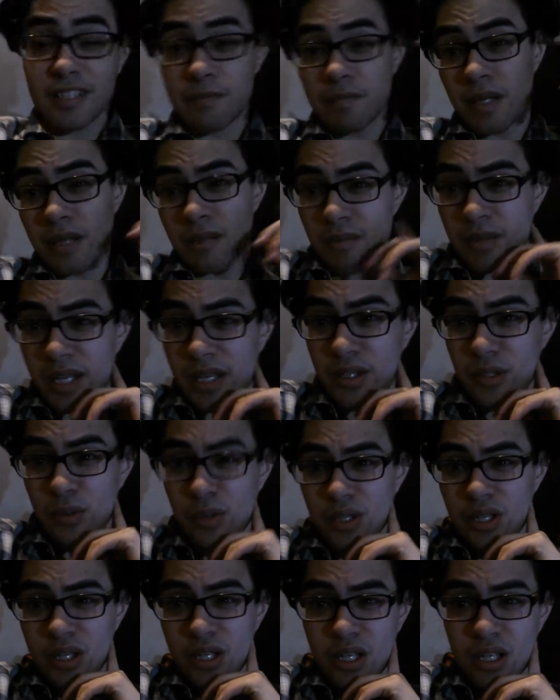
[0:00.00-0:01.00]
I spent my
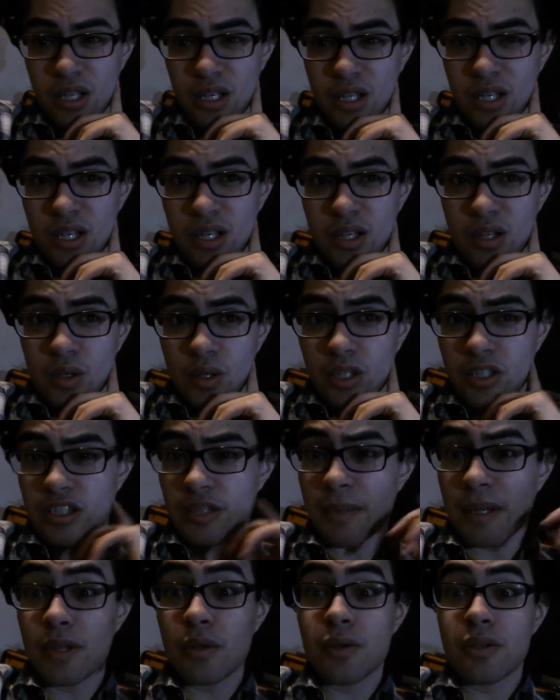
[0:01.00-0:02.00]
New Year, or
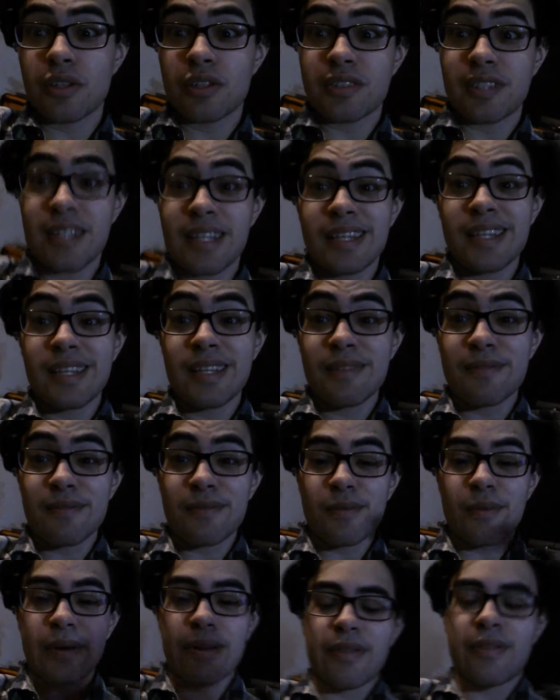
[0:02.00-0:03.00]
just my New Year's
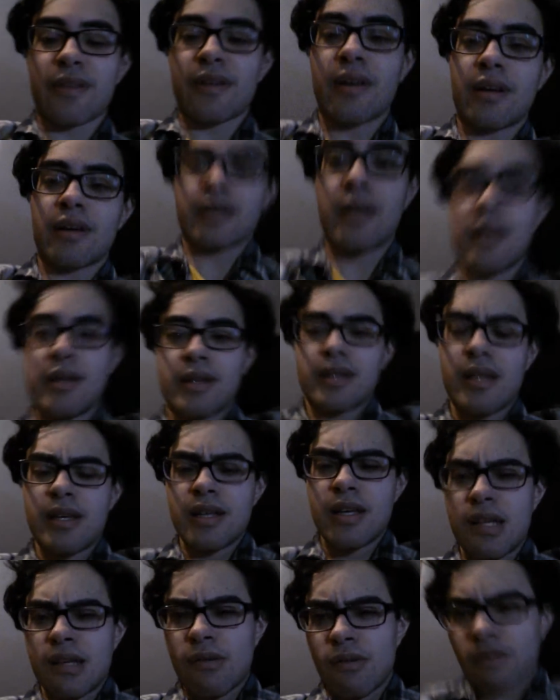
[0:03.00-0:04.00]
Eve with, uh,
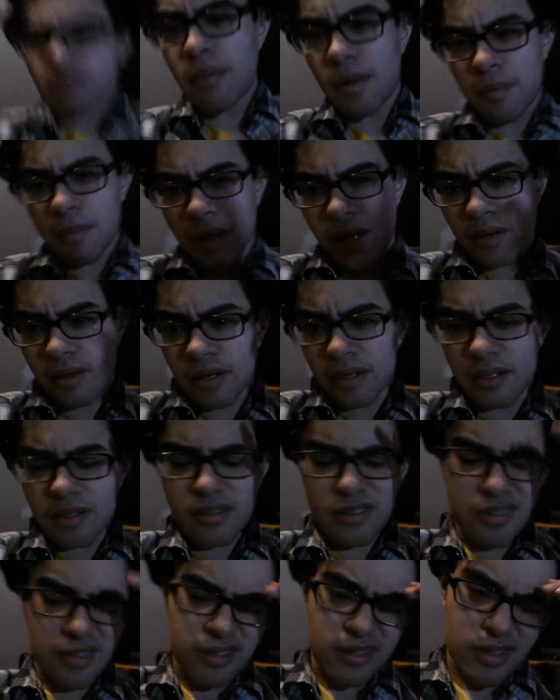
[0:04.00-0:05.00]
with my
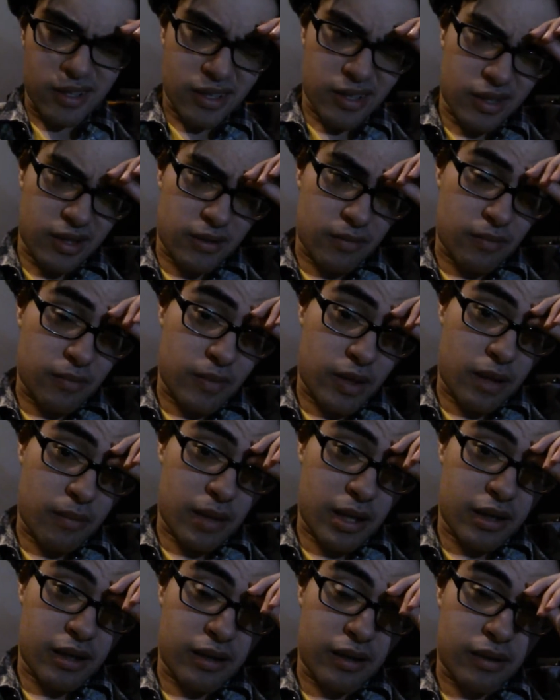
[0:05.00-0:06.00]
parents, um,
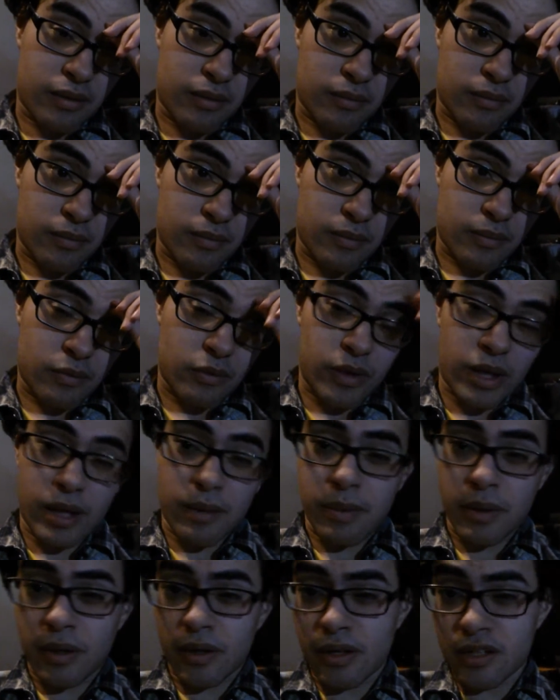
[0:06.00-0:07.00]
and my
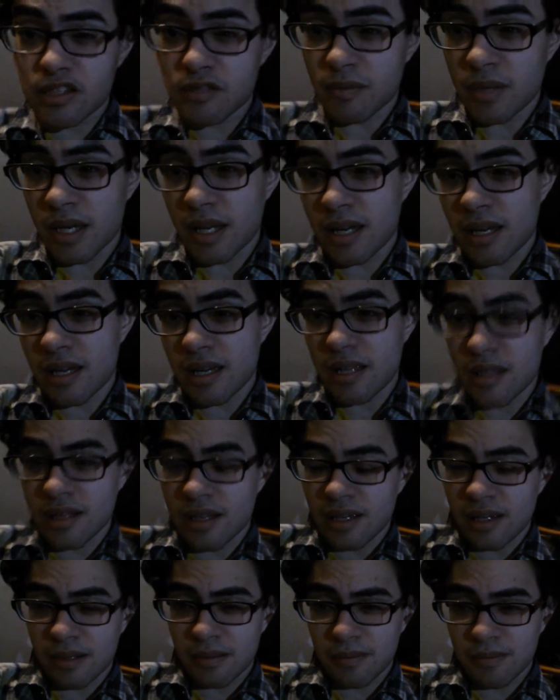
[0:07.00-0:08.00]
grandparents, my aunt,
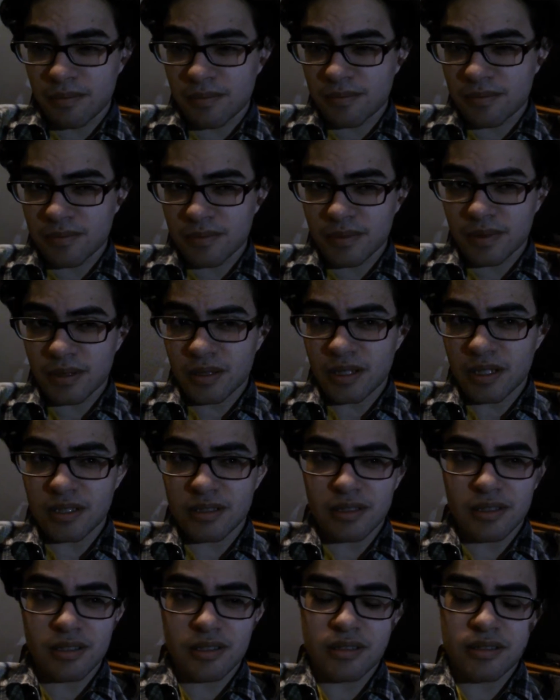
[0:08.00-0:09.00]
and
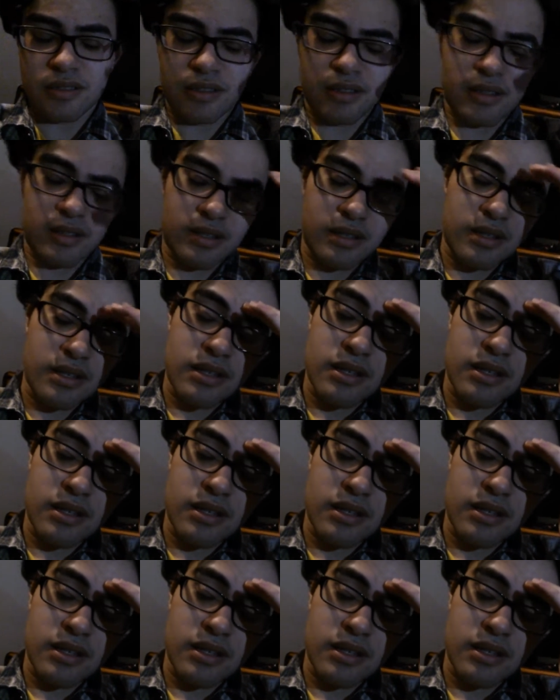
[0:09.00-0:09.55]
cousins, and,